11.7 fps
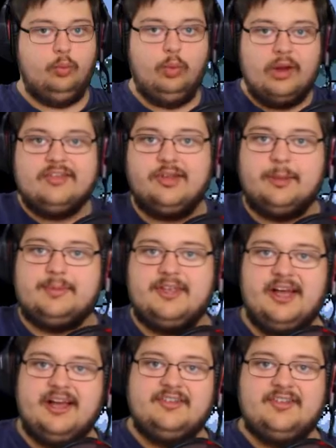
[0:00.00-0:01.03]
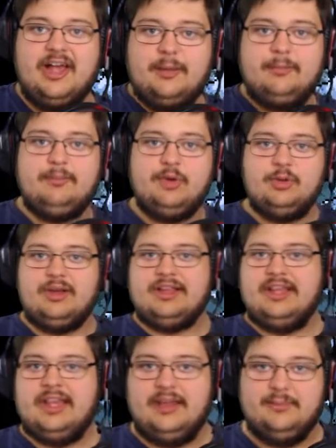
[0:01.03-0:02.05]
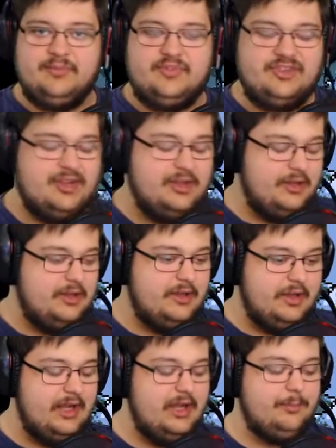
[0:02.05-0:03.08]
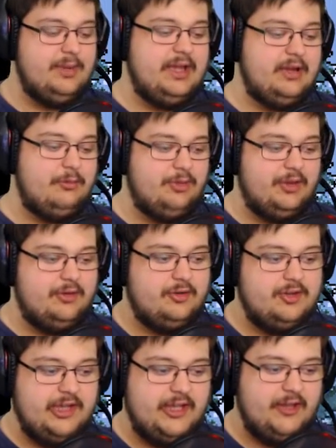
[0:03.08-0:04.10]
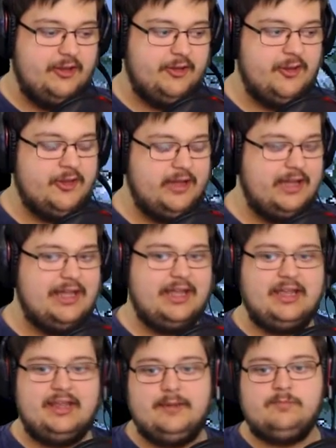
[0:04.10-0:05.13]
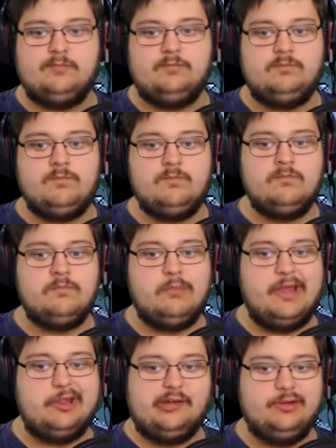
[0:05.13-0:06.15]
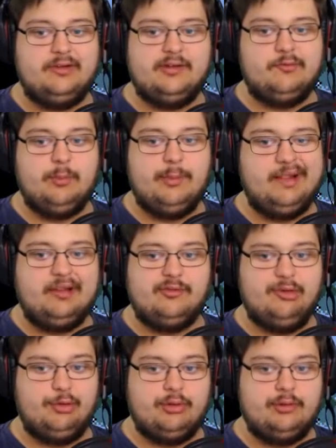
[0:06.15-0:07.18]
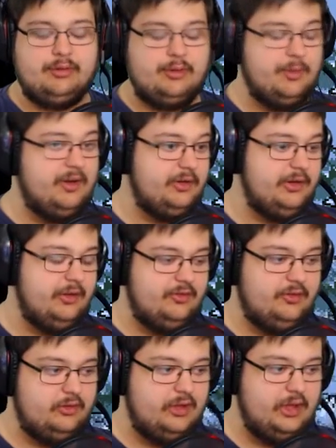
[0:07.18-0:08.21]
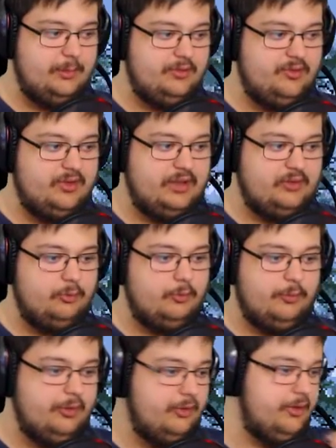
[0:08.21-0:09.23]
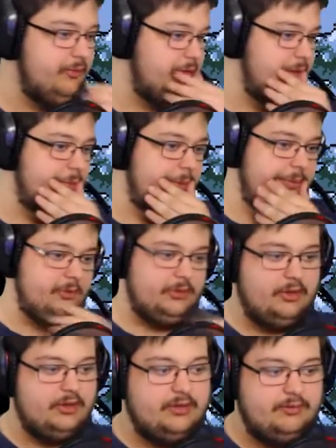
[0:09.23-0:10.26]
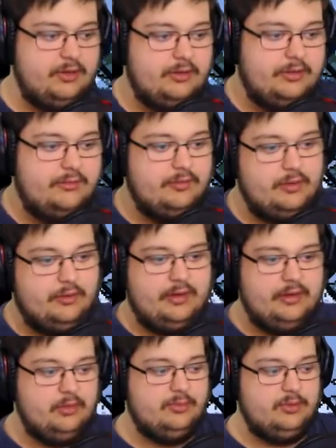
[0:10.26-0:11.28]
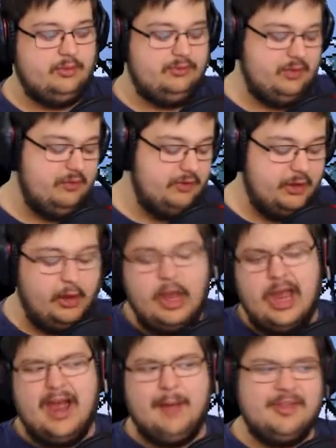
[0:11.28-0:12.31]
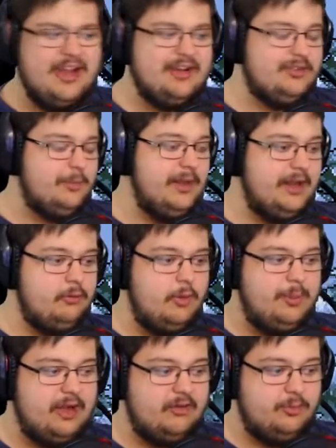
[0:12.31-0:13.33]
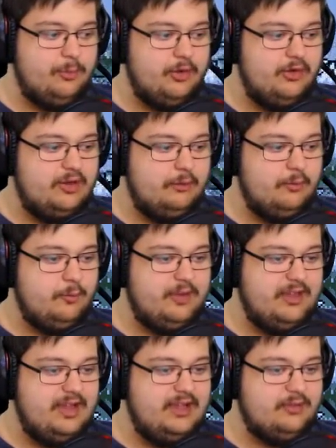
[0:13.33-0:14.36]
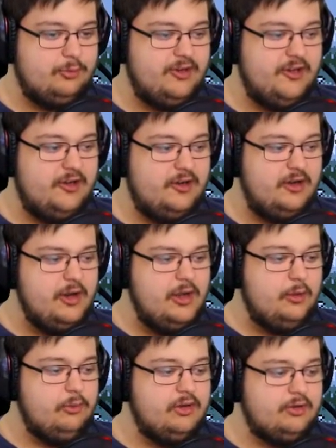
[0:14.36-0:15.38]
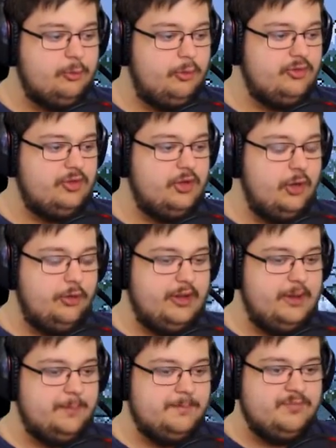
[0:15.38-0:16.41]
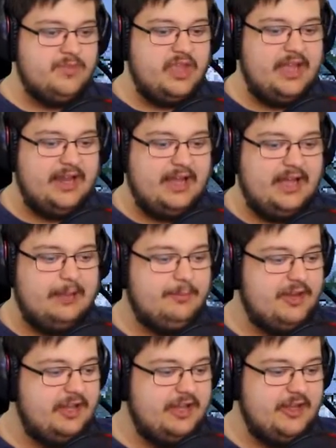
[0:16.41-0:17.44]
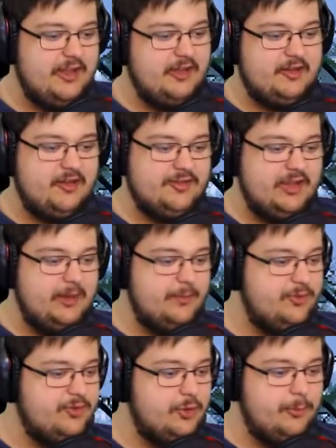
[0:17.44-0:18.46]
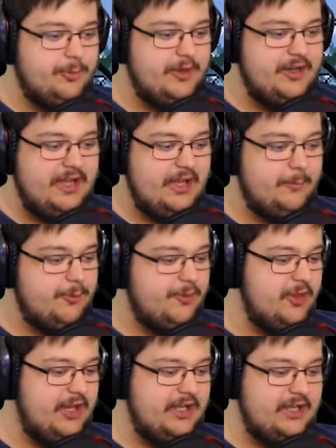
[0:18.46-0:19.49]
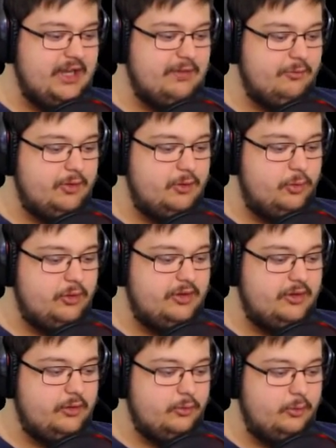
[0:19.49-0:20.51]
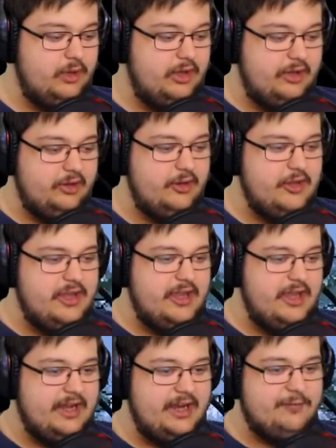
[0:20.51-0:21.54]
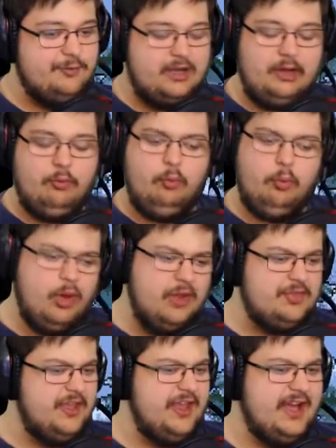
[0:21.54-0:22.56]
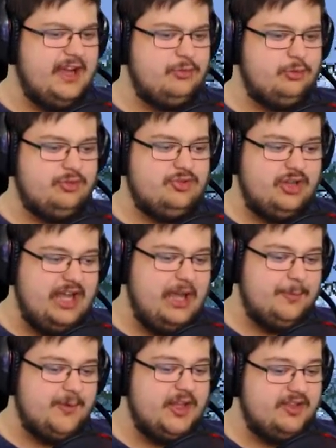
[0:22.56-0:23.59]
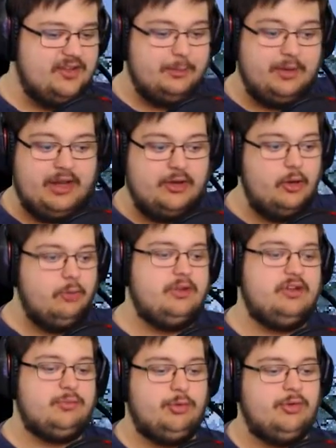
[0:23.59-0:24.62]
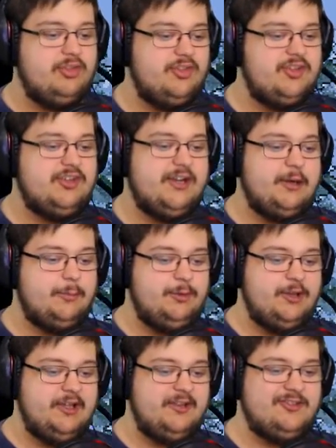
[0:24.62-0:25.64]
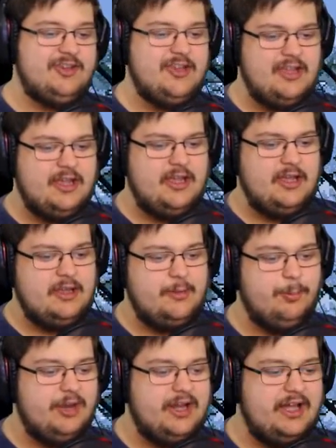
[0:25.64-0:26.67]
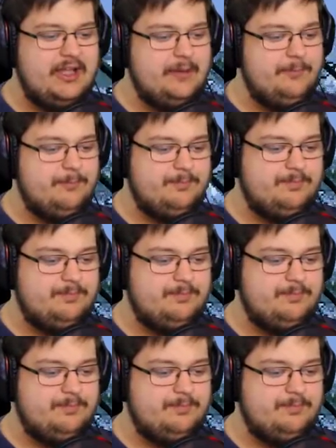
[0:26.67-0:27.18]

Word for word: What is up guys, I'm New Guy Games, and I am back with Undertale, and I might look a little different from my last video depending on how this all happens. Actually, one way or the different, I'll probably look a lot different in that video that comes out after that video, but that doesn't matter, we're back with some more Undertale. When we last were here, we explored Snowdin, and I'm an idiot because I'm stupid and pathetic and I haven't recorded in a while, and I forgot what the actual shit happened last time, but I know we explored this entire place, but I